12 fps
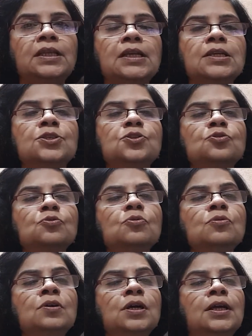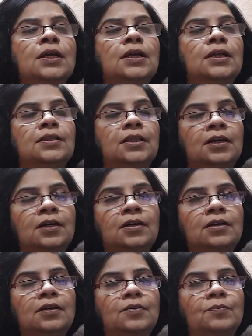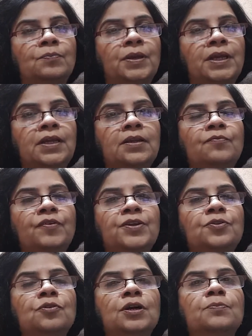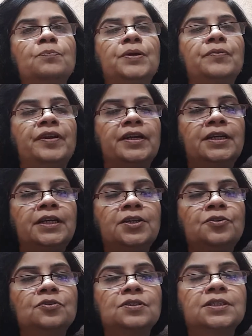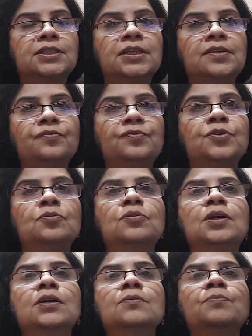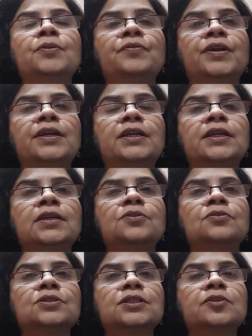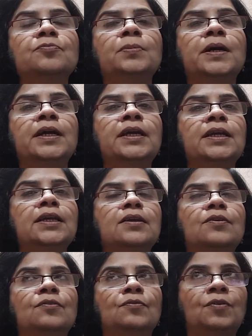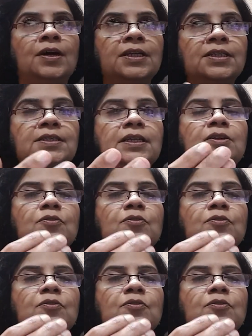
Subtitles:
So the main, when you are preventing yourself, you are preventing yourself by, one is that